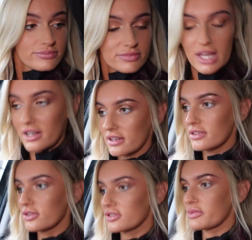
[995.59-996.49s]
Danny,
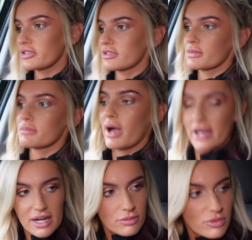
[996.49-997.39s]
you're supposed to be my
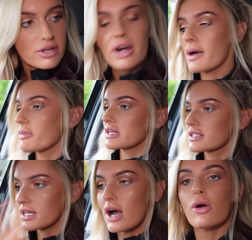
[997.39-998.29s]
camera guy, my
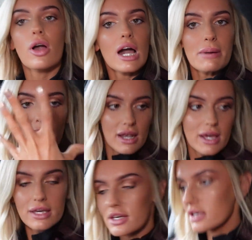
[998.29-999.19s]
sound guy, my
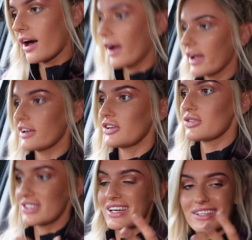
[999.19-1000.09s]
lighting guy, and yes, you
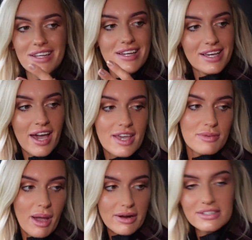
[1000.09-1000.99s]
just had Katy
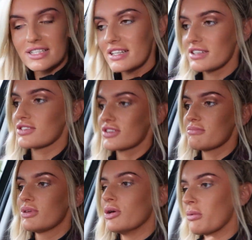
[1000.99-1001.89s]
Perry Teenage
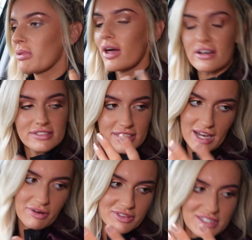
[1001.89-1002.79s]
Dream pure blast
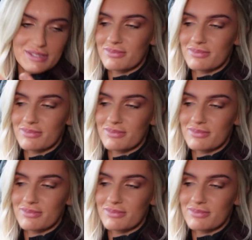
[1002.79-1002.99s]
now on this